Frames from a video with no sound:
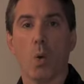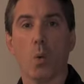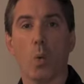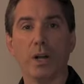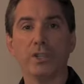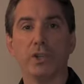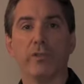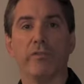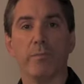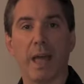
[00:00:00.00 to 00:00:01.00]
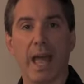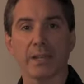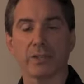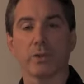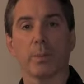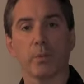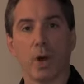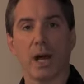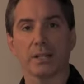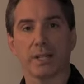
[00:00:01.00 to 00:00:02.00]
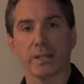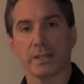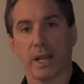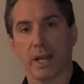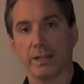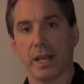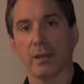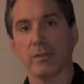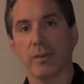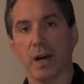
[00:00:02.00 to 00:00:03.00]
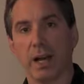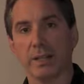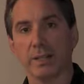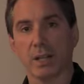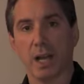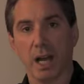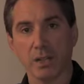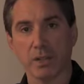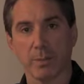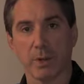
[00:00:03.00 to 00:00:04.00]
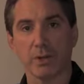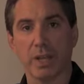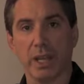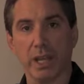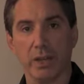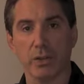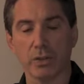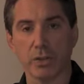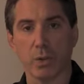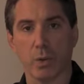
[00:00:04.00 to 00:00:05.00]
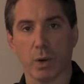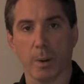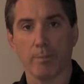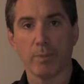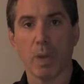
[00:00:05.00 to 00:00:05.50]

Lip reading: Once you've mastered a process that identifies customers in your store,